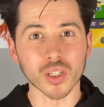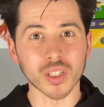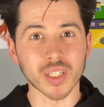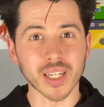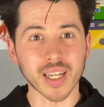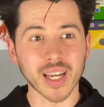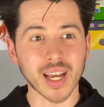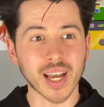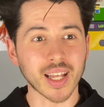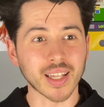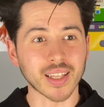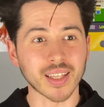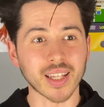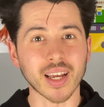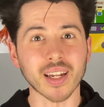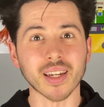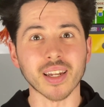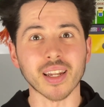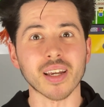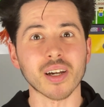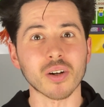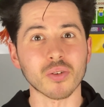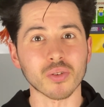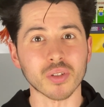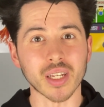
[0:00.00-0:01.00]
They had that
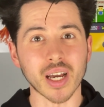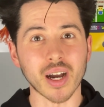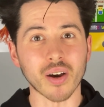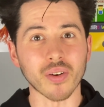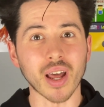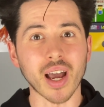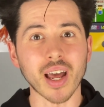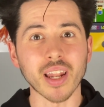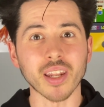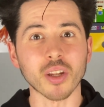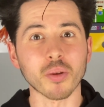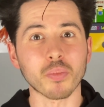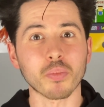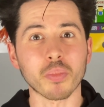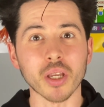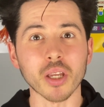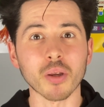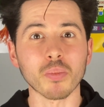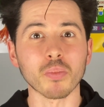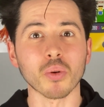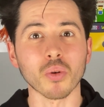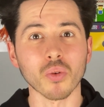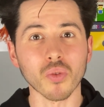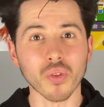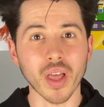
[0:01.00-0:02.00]
nailed down and the
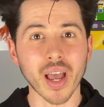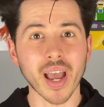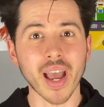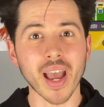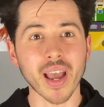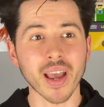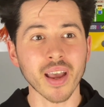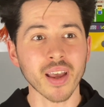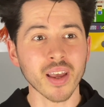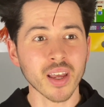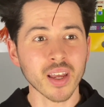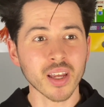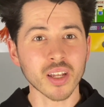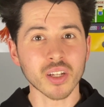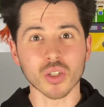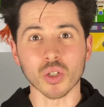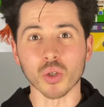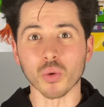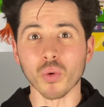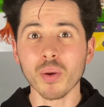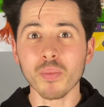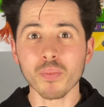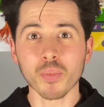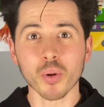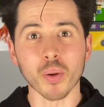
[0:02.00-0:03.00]
people there to
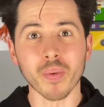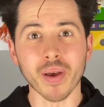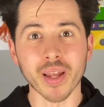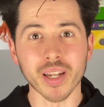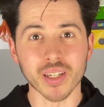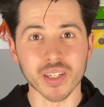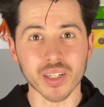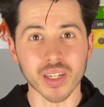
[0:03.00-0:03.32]
implement